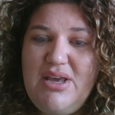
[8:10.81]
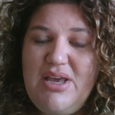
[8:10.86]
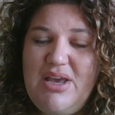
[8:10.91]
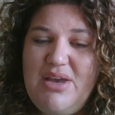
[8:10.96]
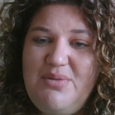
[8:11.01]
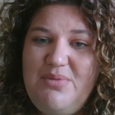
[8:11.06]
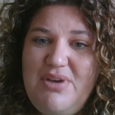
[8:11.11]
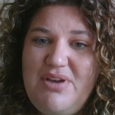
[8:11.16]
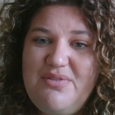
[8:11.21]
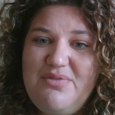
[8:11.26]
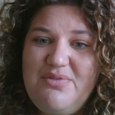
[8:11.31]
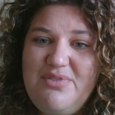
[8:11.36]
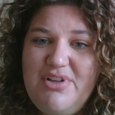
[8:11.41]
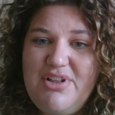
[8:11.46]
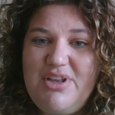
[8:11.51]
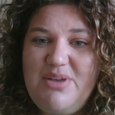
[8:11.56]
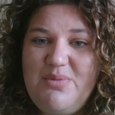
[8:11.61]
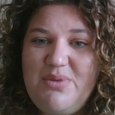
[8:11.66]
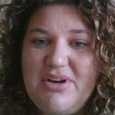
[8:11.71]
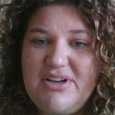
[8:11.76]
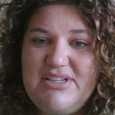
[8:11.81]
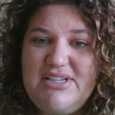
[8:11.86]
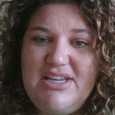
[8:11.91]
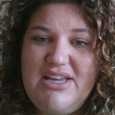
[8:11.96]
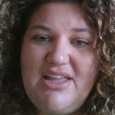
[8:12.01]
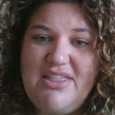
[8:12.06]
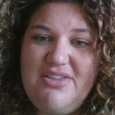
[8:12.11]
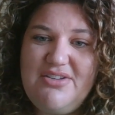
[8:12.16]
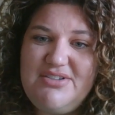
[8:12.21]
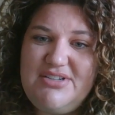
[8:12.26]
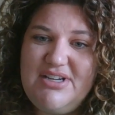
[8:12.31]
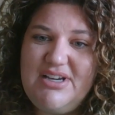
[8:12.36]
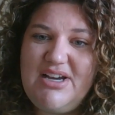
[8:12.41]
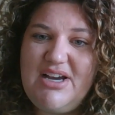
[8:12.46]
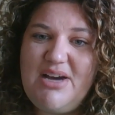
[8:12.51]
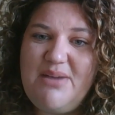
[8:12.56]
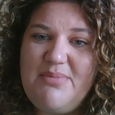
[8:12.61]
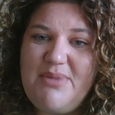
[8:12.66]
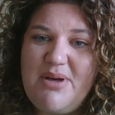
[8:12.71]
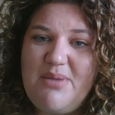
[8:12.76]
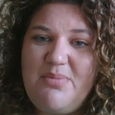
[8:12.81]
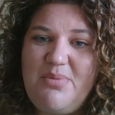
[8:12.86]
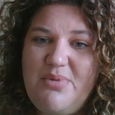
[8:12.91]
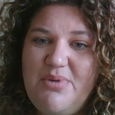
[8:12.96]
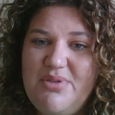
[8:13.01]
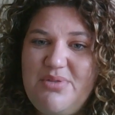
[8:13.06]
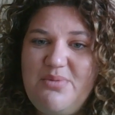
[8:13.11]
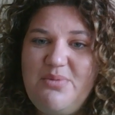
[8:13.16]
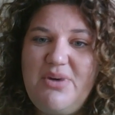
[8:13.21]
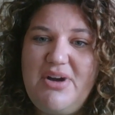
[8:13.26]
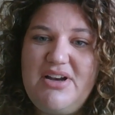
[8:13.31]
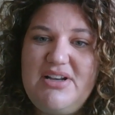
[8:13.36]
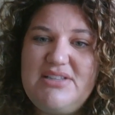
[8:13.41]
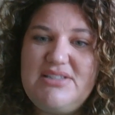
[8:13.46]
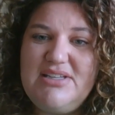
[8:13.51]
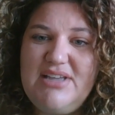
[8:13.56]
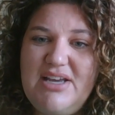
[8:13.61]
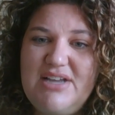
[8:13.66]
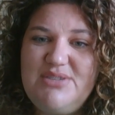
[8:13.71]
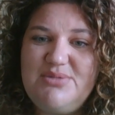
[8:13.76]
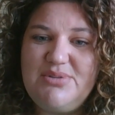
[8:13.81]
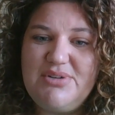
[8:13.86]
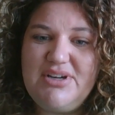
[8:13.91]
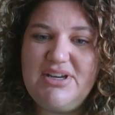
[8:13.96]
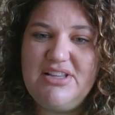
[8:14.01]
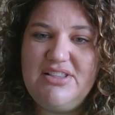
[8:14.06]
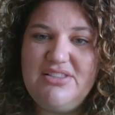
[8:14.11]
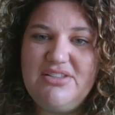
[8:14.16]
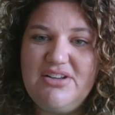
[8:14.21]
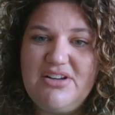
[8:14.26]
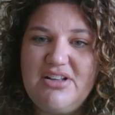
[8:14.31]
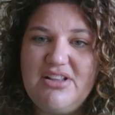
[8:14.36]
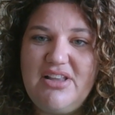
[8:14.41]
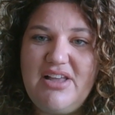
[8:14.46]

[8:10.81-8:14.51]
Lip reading: and we have really worked together to come up with what a schedule can look